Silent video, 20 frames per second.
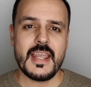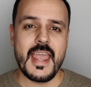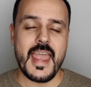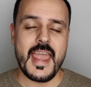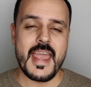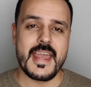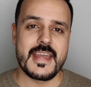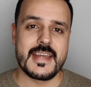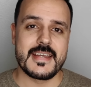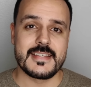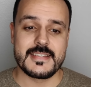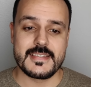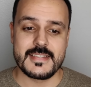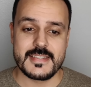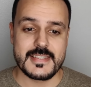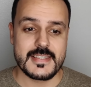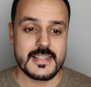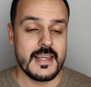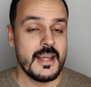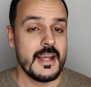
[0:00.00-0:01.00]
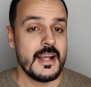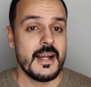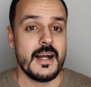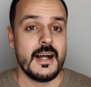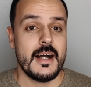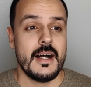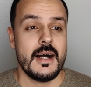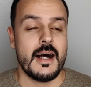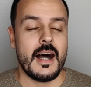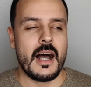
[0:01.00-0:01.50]
And
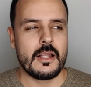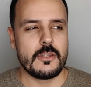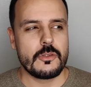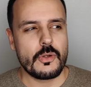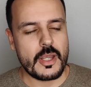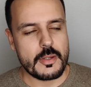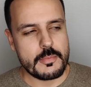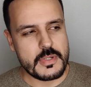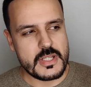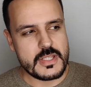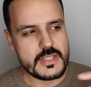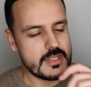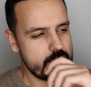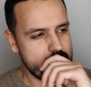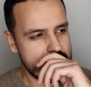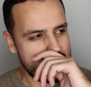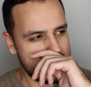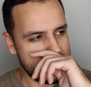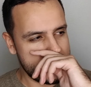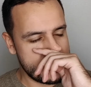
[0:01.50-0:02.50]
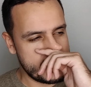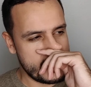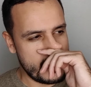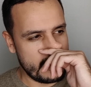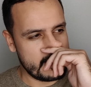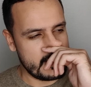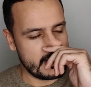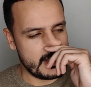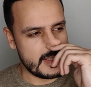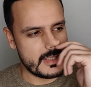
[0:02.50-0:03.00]
although Reminiscence, I
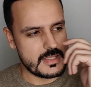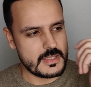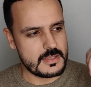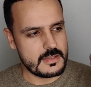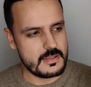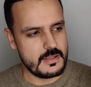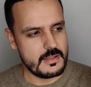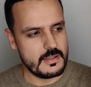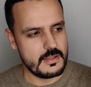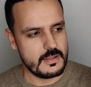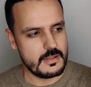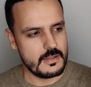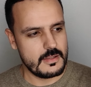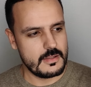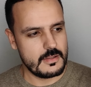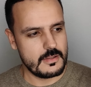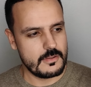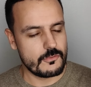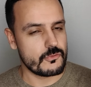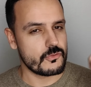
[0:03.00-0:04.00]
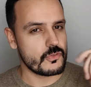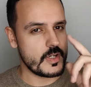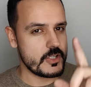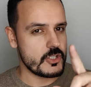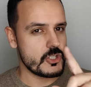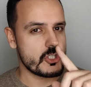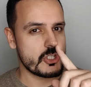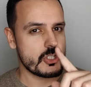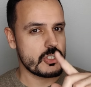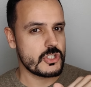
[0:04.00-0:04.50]
think it's
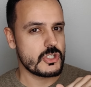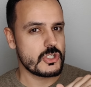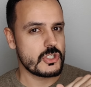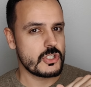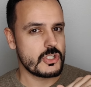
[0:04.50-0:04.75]
French,